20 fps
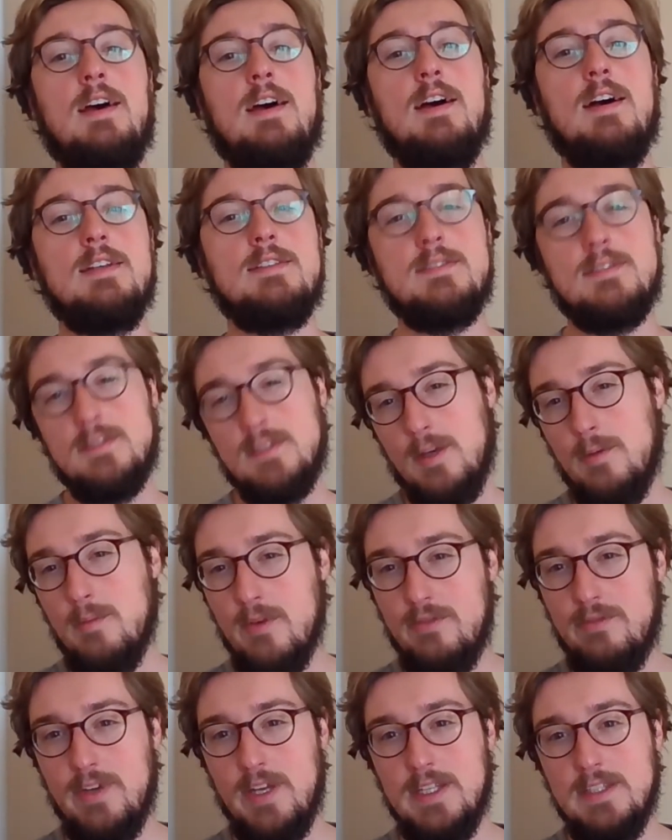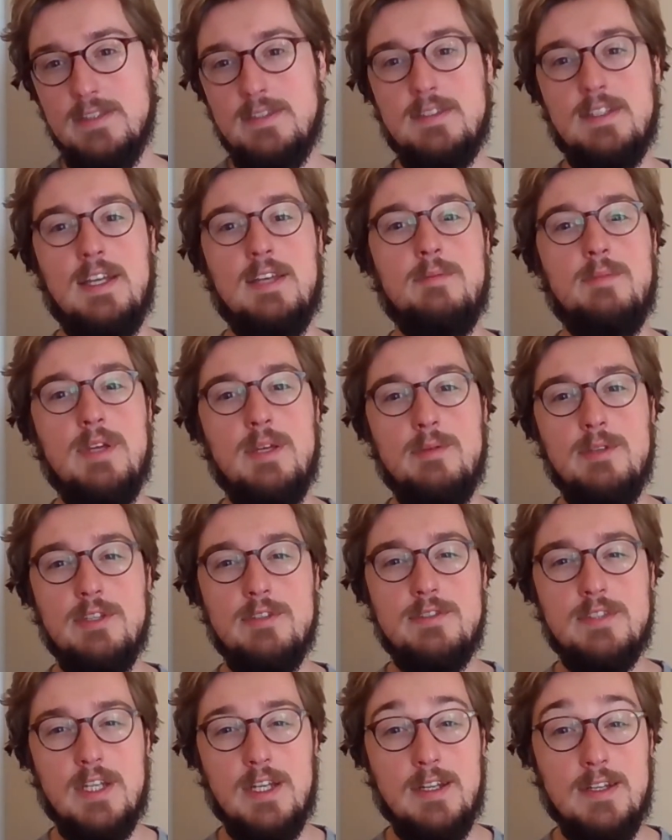some offense, and maybe you
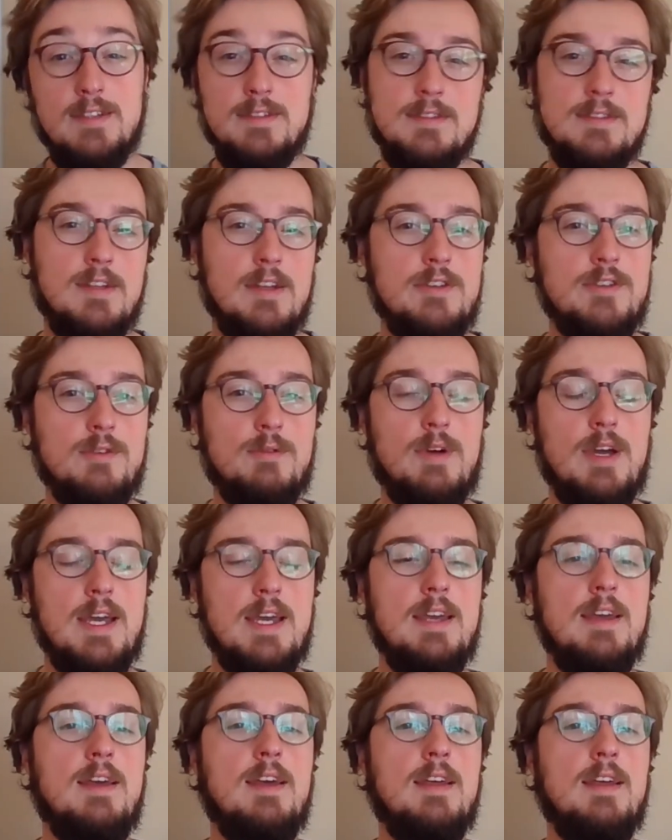said it in such a way